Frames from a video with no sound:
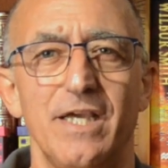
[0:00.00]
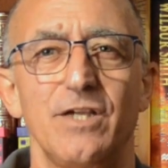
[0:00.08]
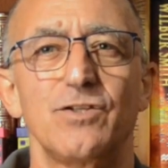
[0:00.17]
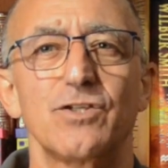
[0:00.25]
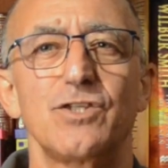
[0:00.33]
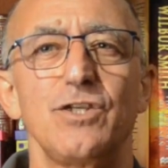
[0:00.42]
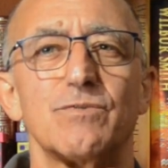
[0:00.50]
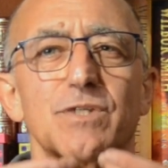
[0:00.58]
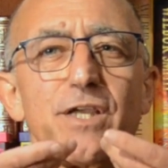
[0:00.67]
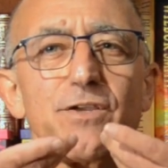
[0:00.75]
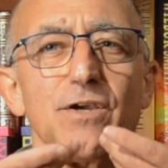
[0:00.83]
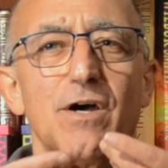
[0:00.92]
just so you
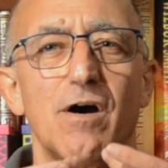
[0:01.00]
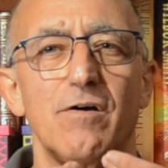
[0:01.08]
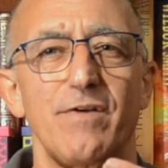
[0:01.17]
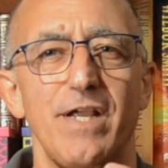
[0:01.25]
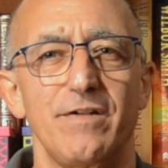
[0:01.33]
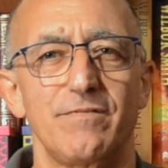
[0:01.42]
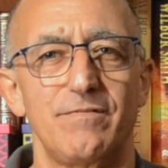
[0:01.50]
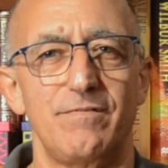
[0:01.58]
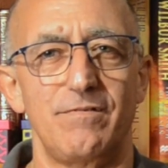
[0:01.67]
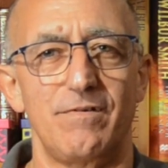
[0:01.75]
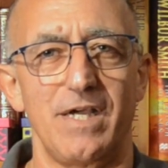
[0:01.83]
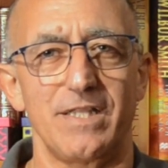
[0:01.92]
take your heart rate
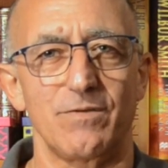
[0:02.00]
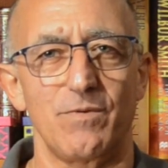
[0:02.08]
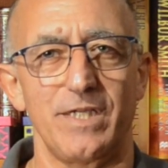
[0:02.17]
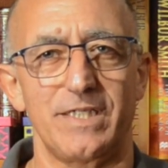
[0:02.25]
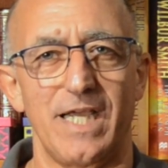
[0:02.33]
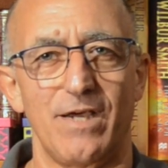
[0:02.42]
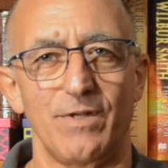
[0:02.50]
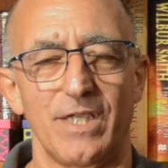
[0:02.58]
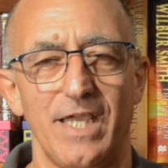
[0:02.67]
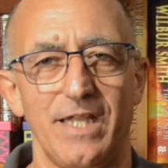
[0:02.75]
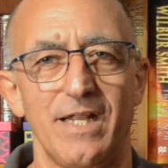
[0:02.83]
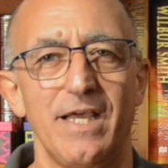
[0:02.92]
right the way down
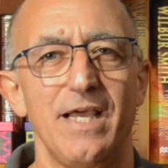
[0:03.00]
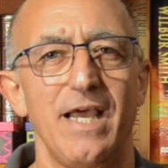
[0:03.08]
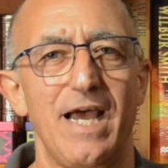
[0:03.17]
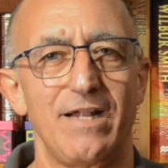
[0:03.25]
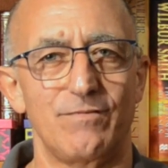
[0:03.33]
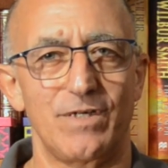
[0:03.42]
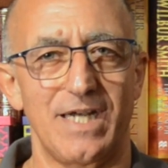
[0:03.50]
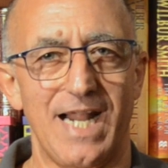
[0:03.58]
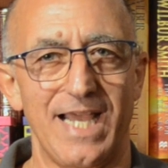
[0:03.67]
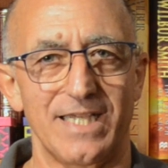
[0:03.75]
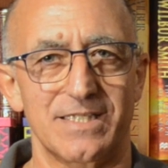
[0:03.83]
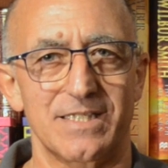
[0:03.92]
again and
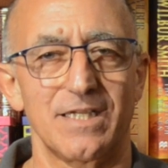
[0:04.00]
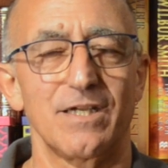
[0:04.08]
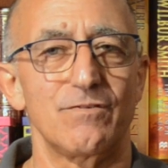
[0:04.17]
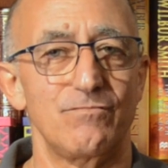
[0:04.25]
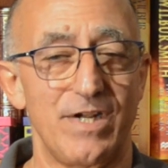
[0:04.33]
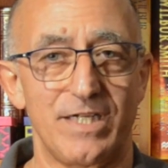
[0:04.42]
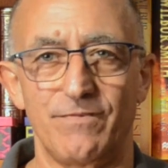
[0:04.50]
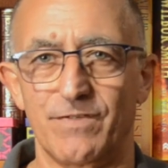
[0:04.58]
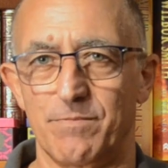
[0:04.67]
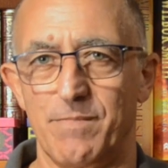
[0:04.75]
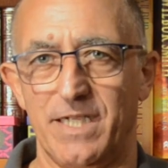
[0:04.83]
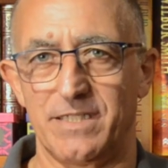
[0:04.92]
relax, ready for
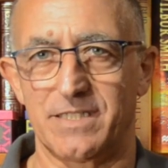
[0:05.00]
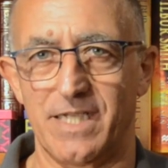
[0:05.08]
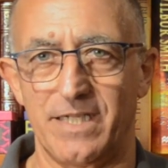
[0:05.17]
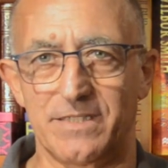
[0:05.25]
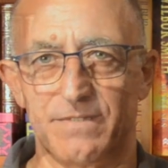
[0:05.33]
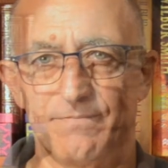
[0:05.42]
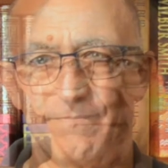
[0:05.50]
the main set.